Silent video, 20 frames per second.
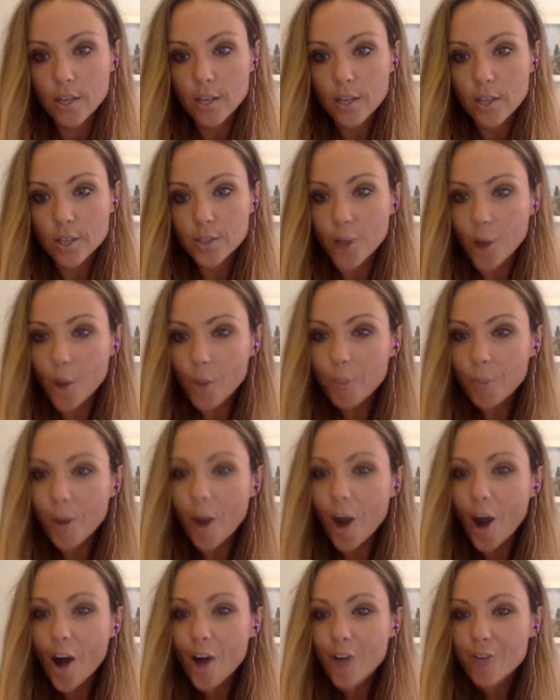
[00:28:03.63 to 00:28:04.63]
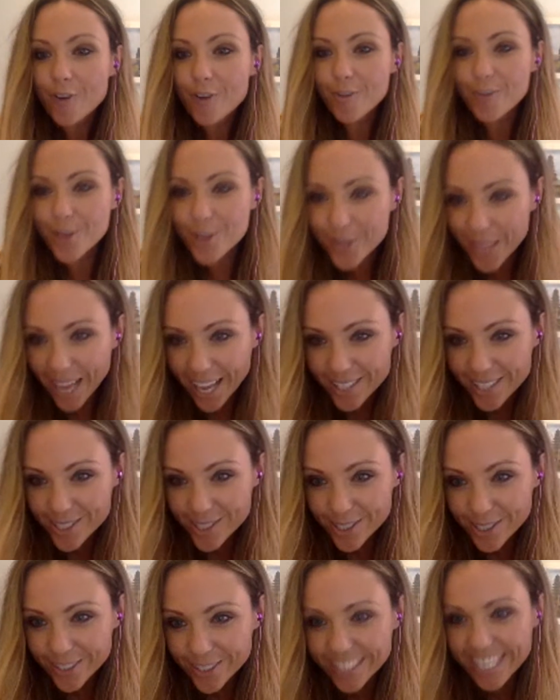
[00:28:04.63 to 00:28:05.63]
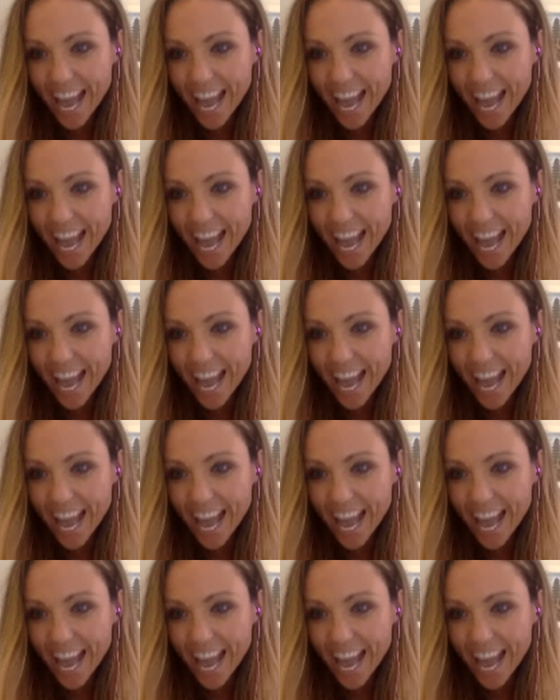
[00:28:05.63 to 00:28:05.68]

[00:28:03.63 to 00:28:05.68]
So Paul from Newcastle,